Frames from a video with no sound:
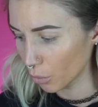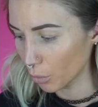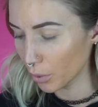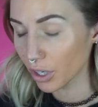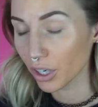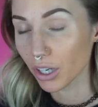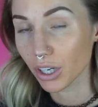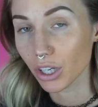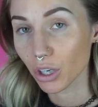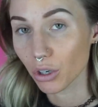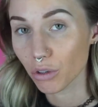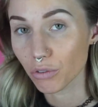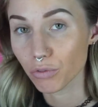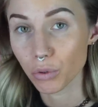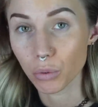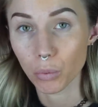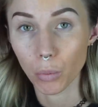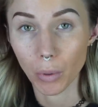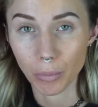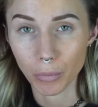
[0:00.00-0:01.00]
We are going to go
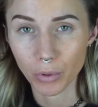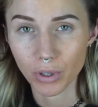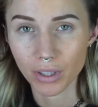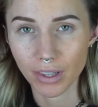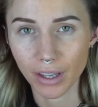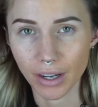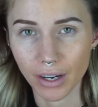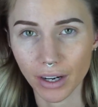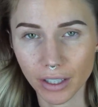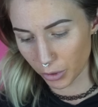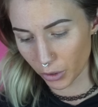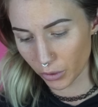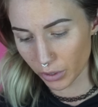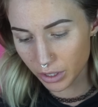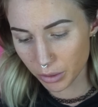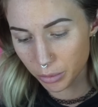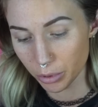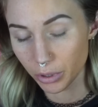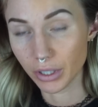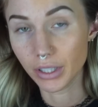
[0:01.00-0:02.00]
for one more layer. I'm
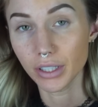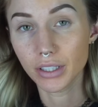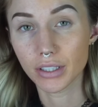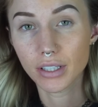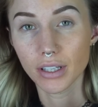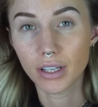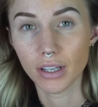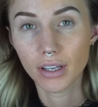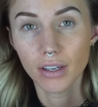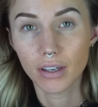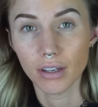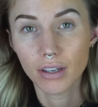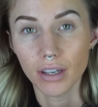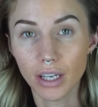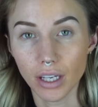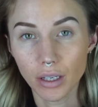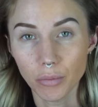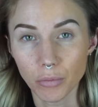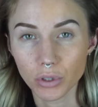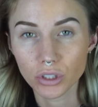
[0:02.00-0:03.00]
going to
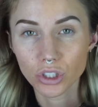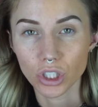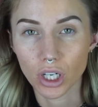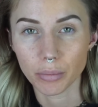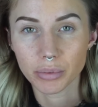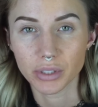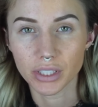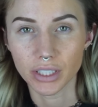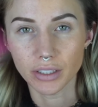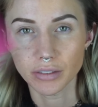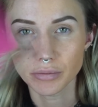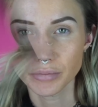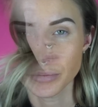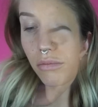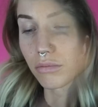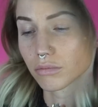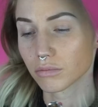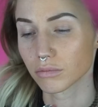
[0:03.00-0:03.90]
put 8 more drops in.